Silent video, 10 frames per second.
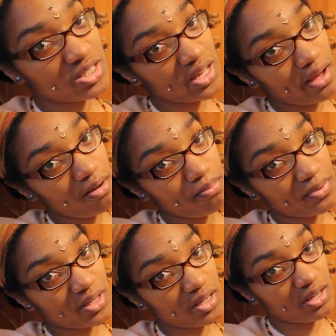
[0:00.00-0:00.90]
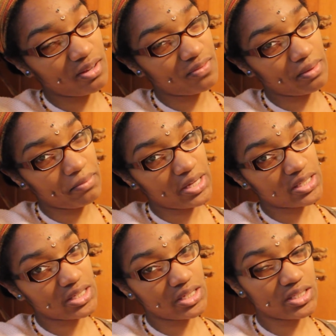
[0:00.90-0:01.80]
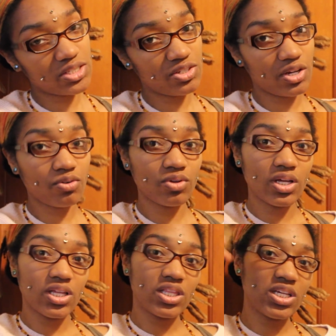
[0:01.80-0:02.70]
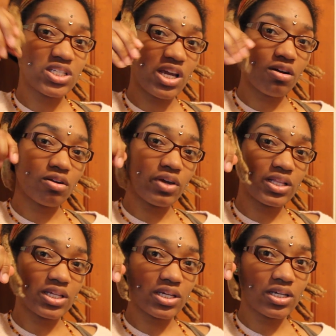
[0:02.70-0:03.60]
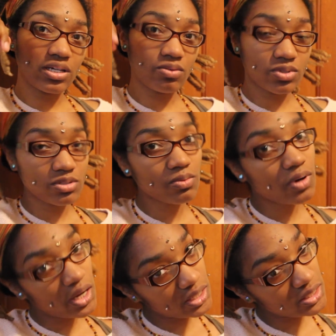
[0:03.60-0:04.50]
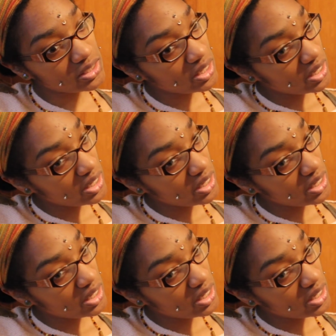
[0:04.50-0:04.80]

scalp, if that makes sense. You know, this hair all the way at the end was once